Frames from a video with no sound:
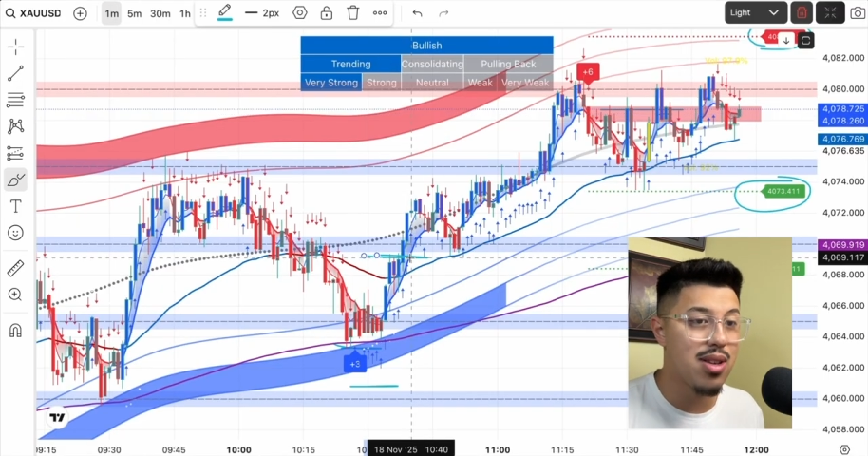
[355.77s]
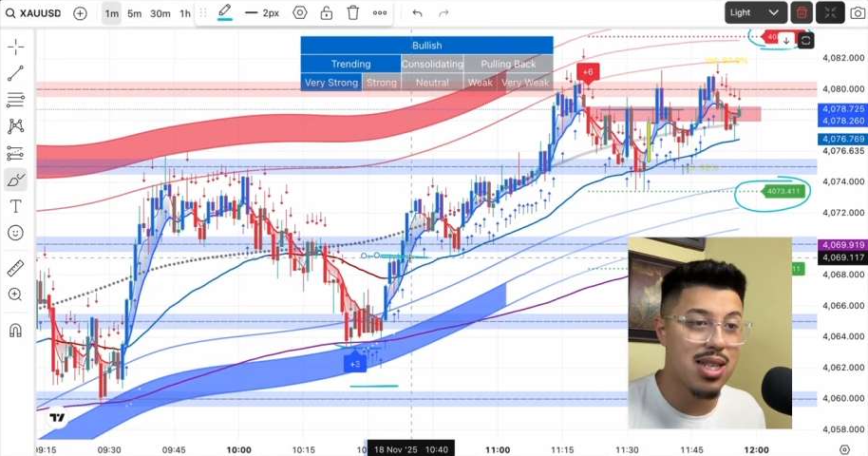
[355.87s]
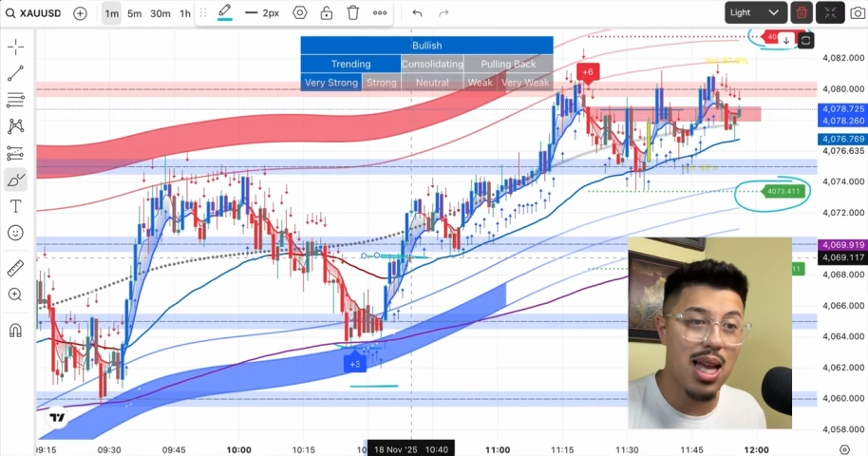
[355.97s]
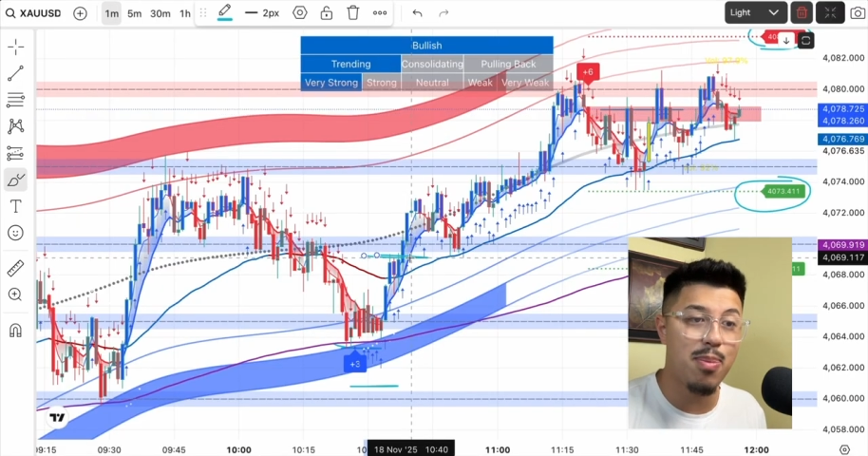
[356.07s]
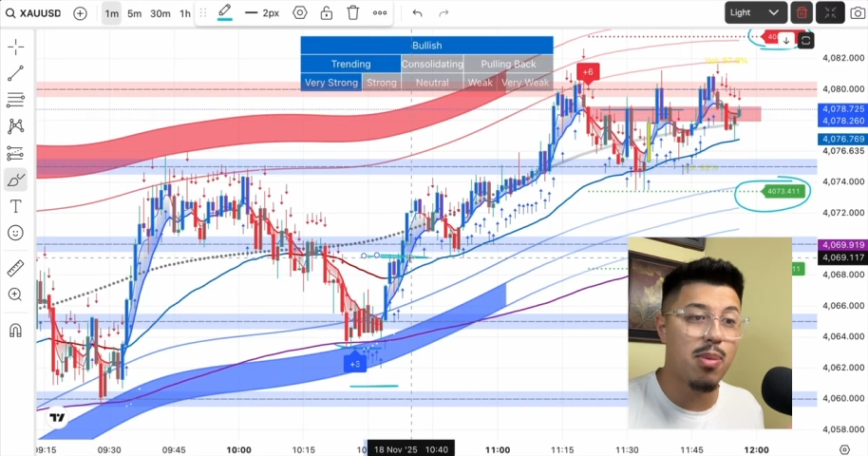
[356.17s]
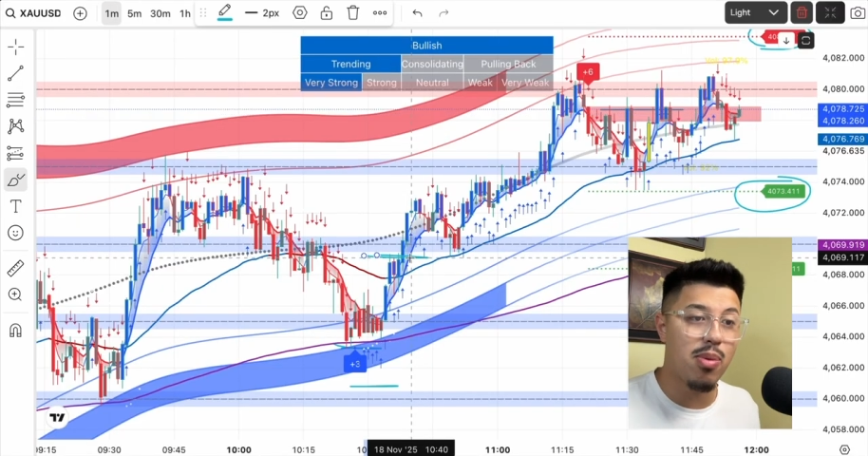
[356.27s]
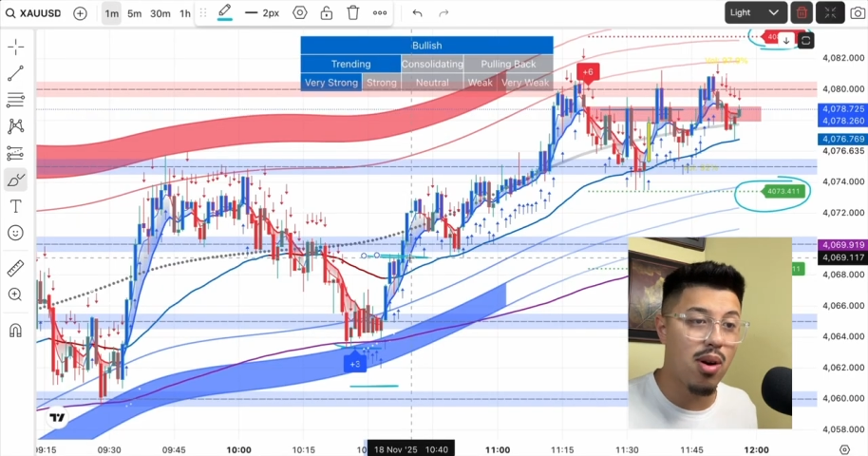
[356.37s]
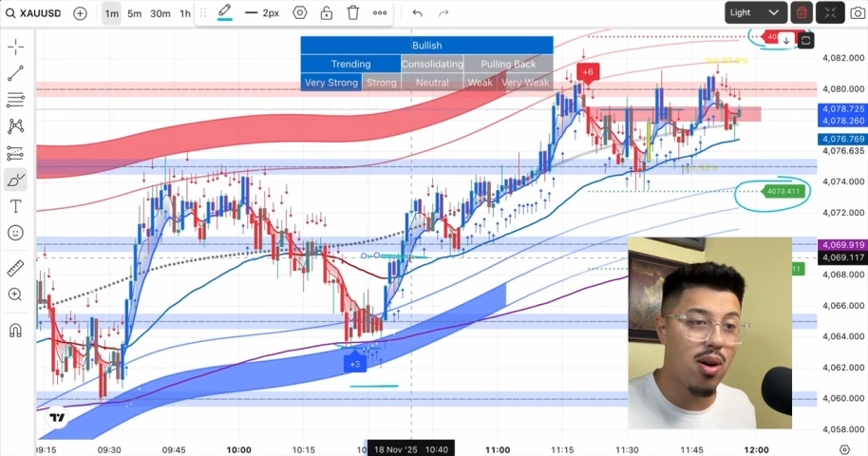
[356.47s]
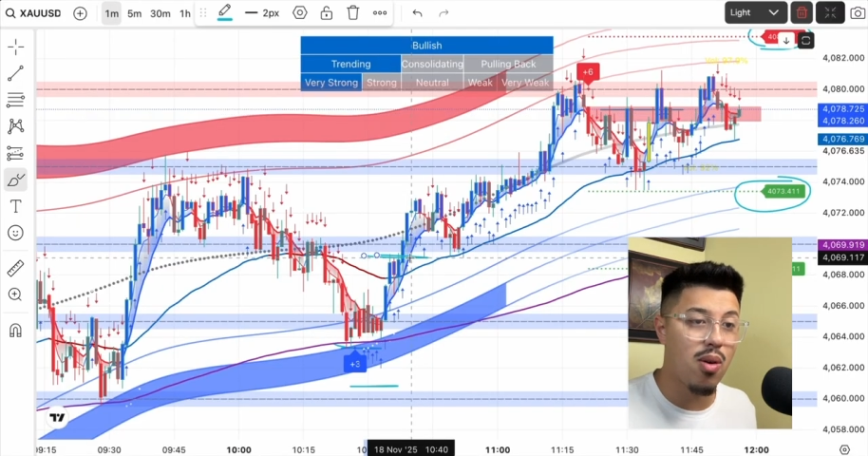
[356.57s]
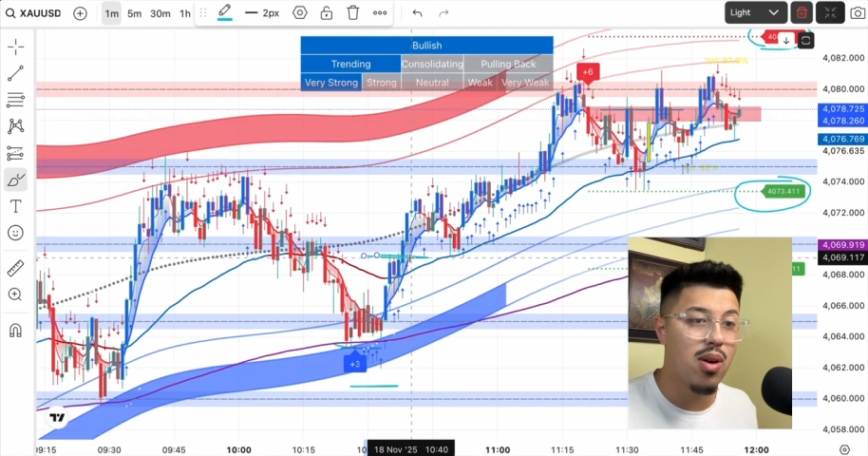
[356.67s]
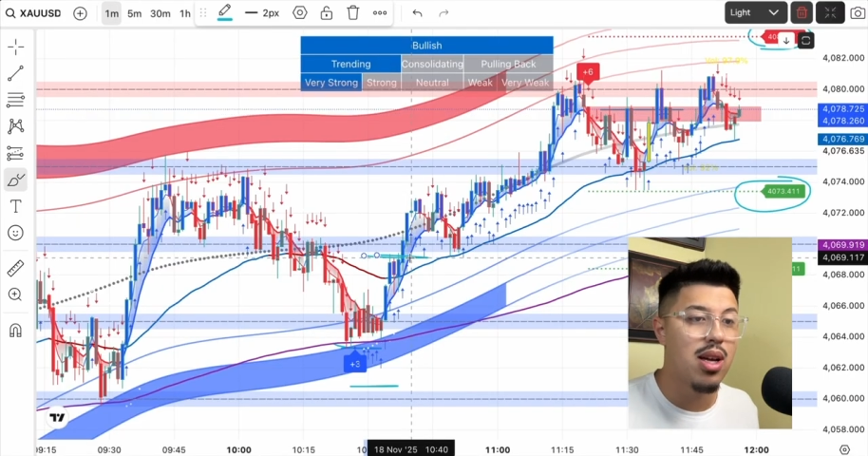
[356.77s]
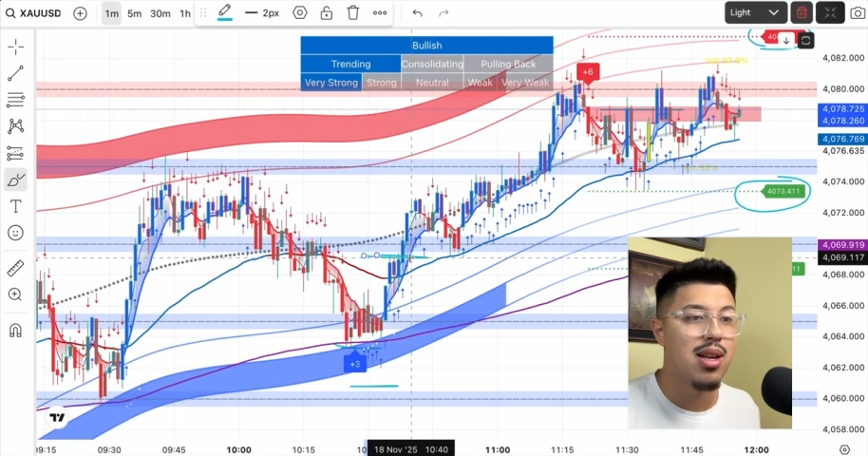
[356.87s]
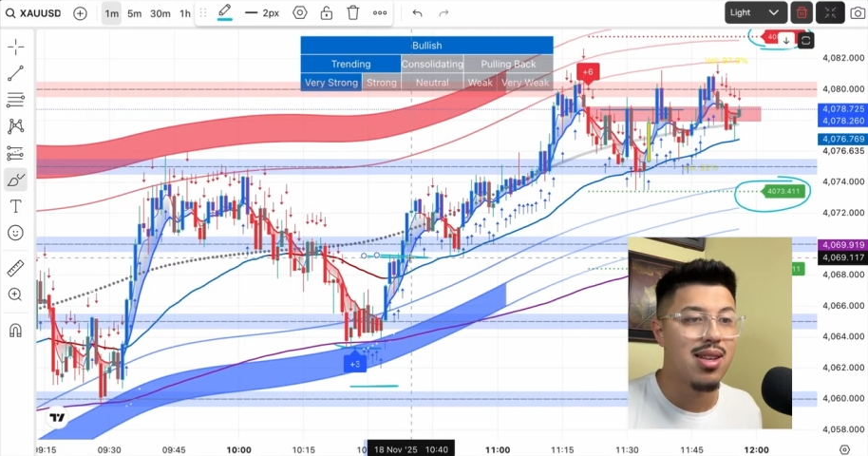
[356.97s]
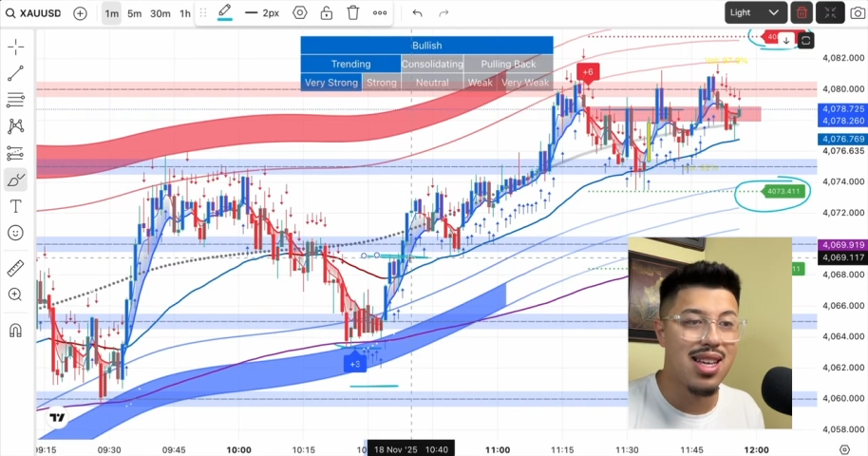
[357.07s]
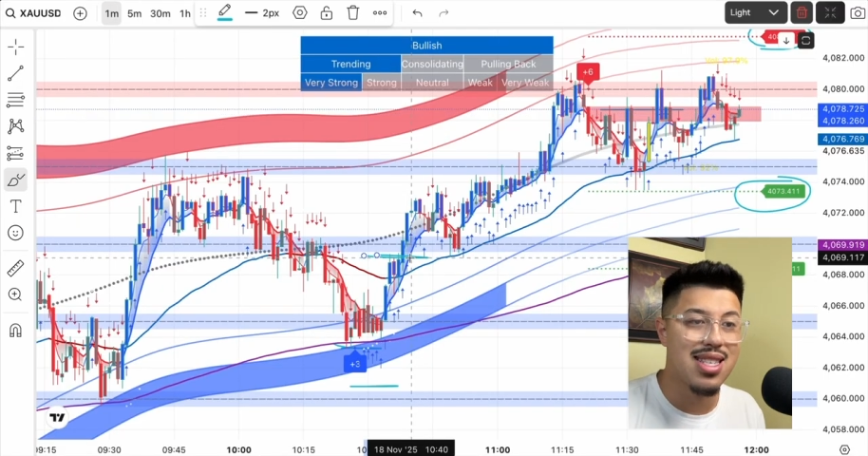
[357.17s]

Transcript: Sniper Pro does